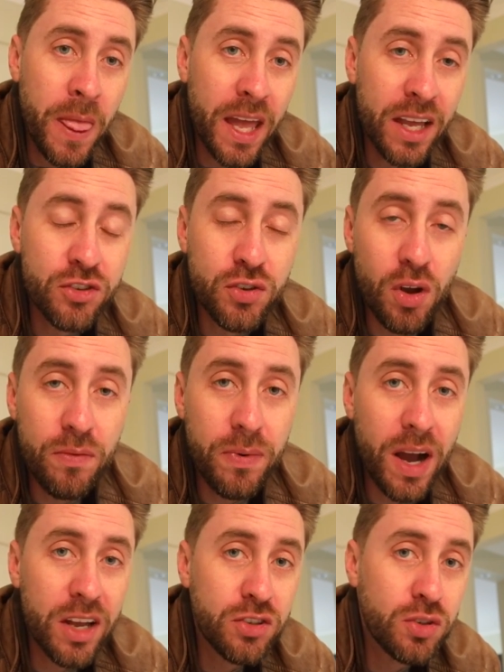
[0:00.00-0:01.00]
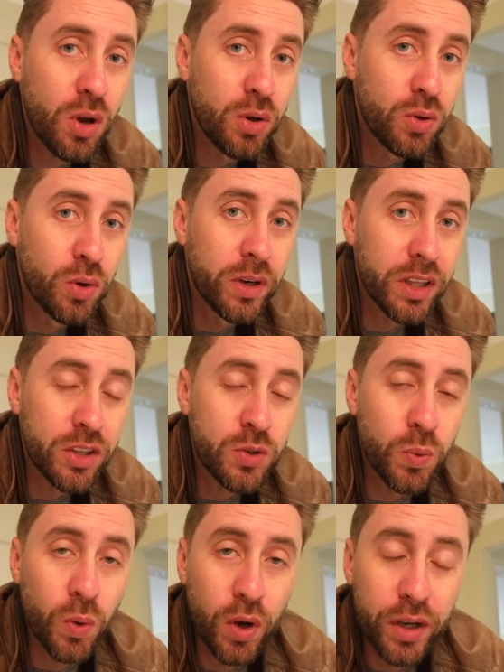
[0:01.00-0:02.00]
And so far, so good,
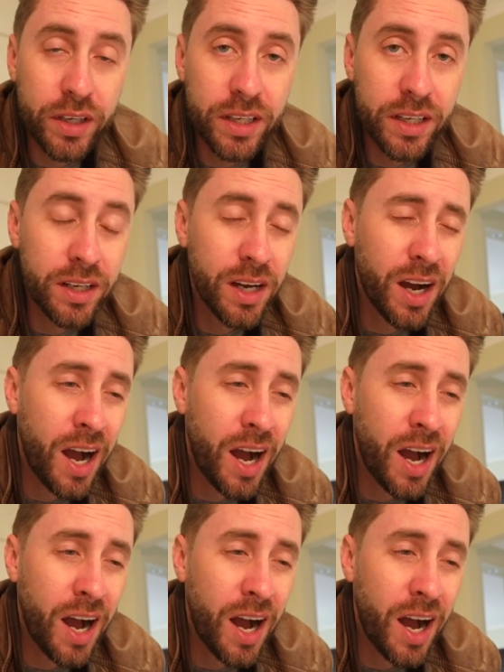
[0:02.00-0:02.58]
it's working.